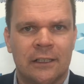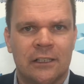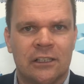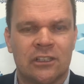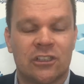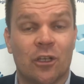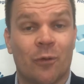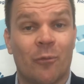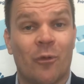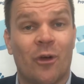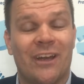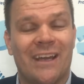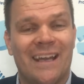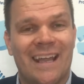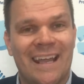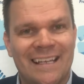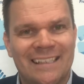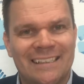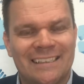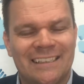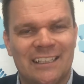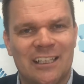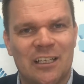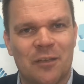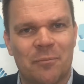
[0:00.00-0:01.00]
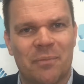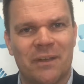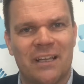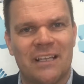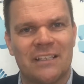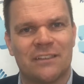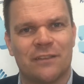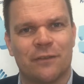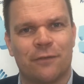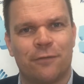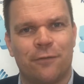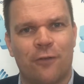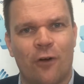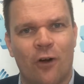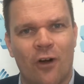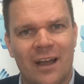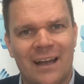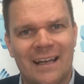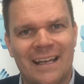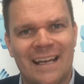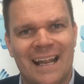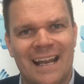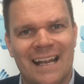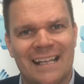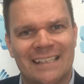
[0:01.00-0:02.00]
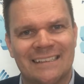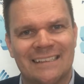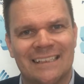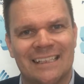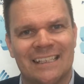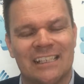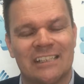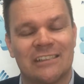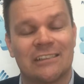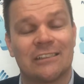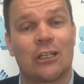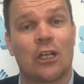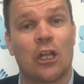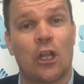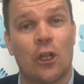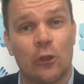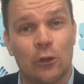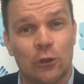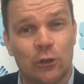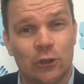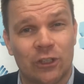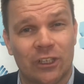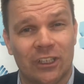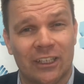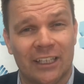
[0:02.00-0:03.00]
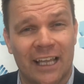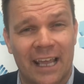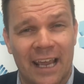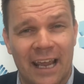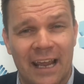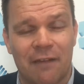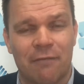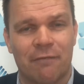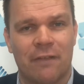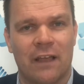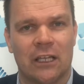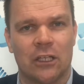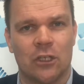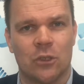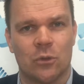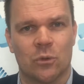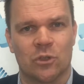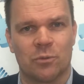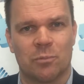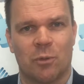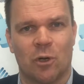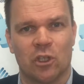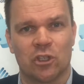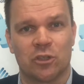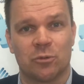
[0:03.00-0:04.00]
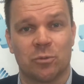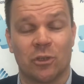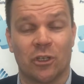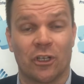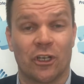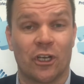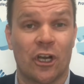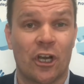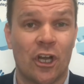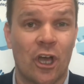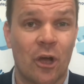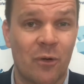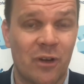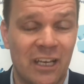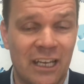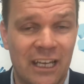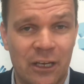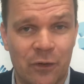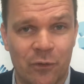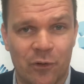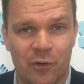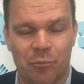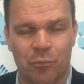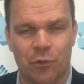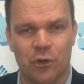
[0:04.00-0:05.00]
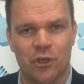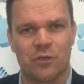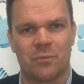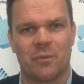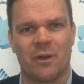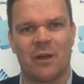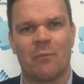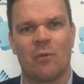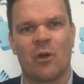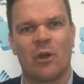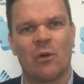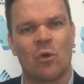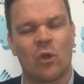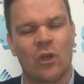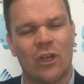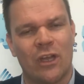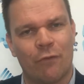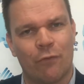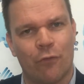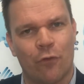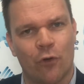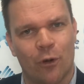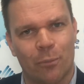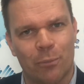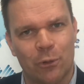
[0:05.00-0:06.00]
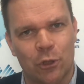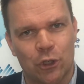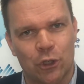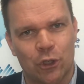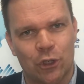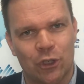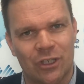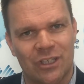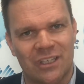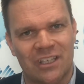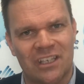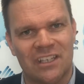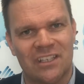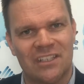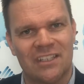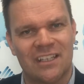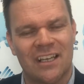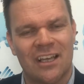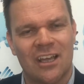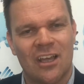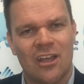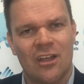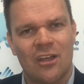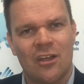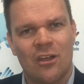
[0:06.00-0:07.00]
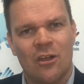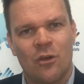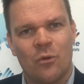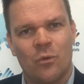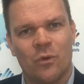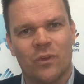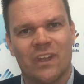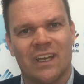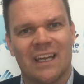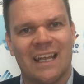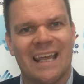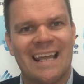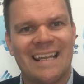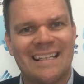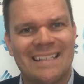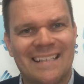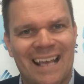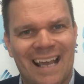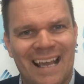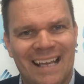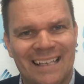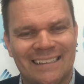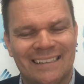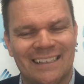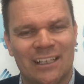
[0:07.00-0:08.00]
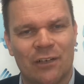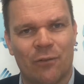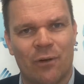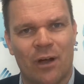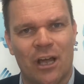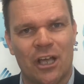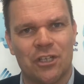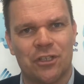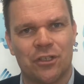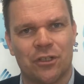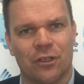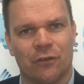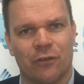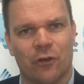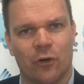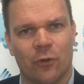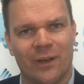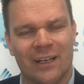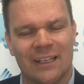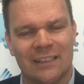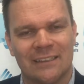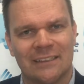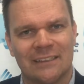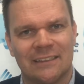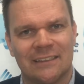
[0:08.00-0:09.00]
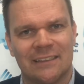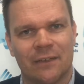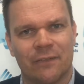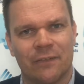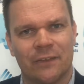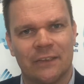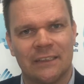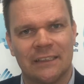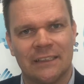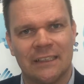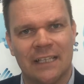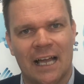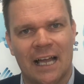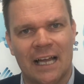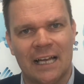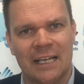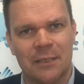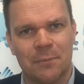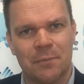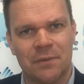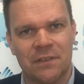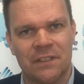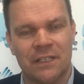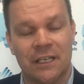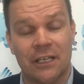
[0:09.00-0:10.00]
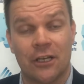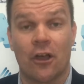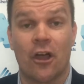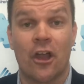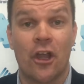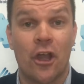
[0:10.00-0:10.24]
So my next tip is to find an asset as close to land value as possible. And I know here in Brisbane, we're looking for opportunities with a land to asset ratio of around 70 to 80%.